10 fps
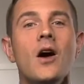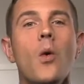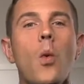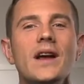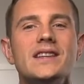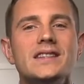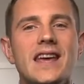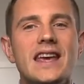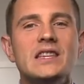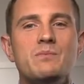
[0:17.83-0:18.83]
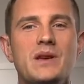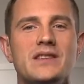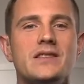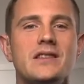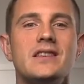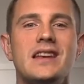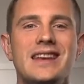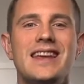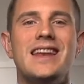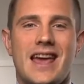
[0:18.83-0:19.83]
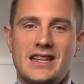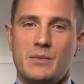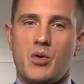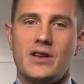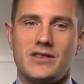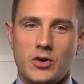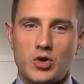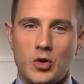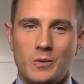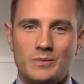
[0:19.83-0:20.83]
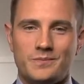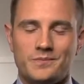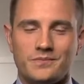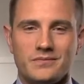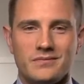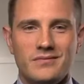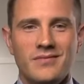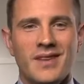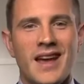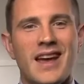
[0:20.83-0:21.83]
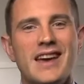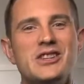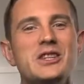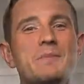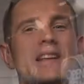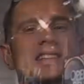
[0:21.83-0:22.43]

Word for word: Why Today's Businesses Need Enterprise Social. She's been